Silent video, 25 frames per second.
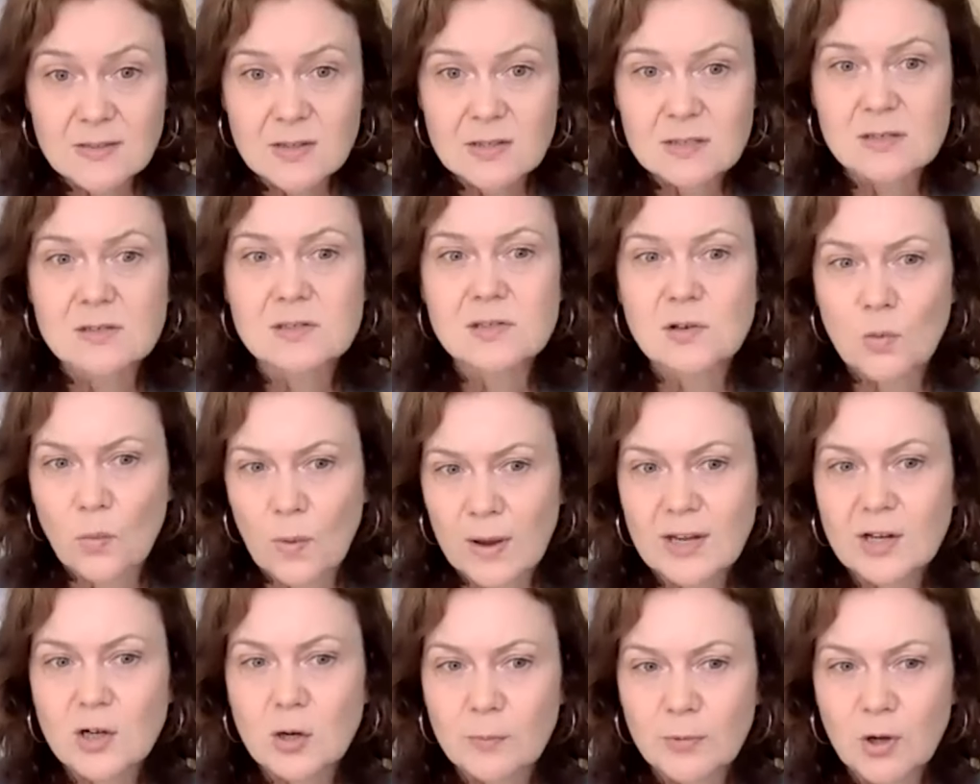this is a
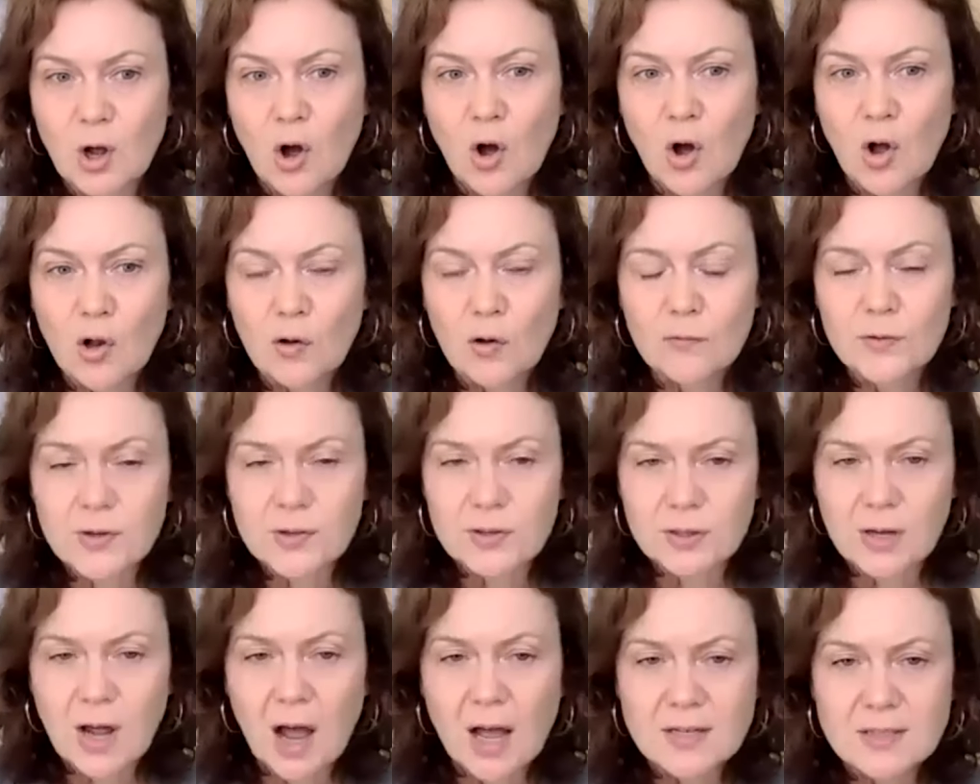wake-up call for
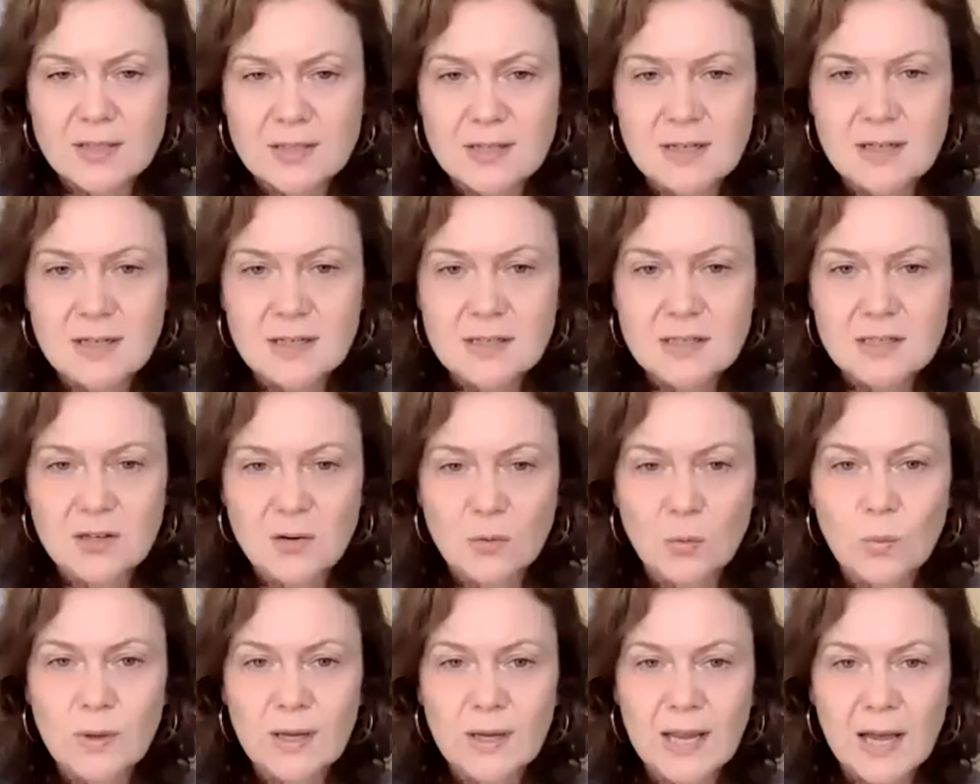the continent
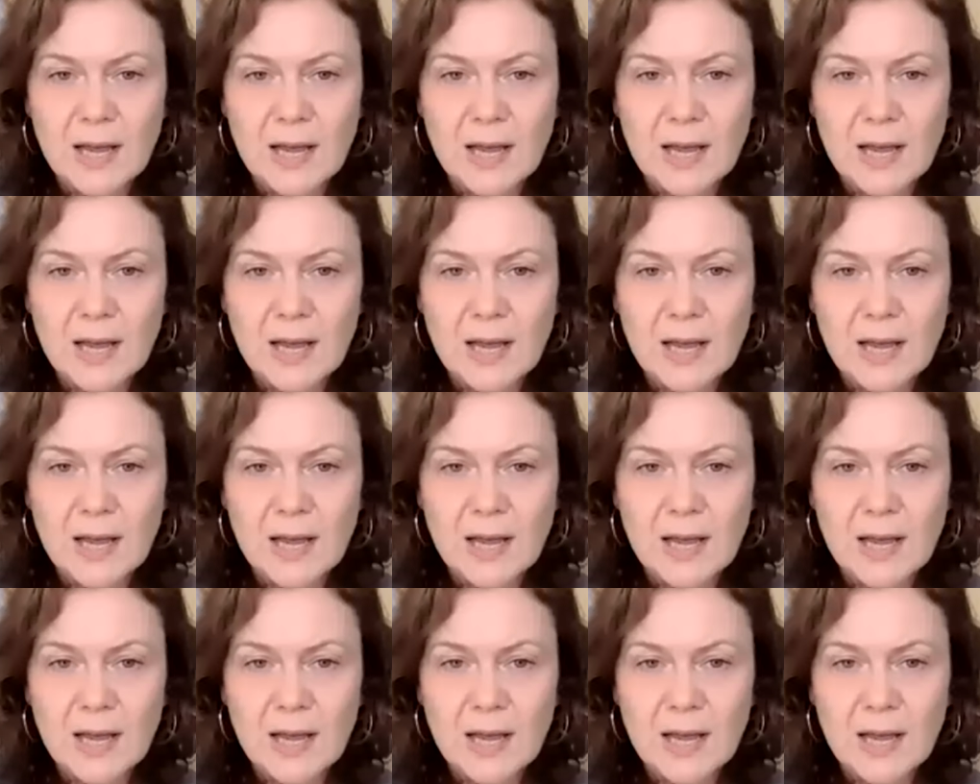and we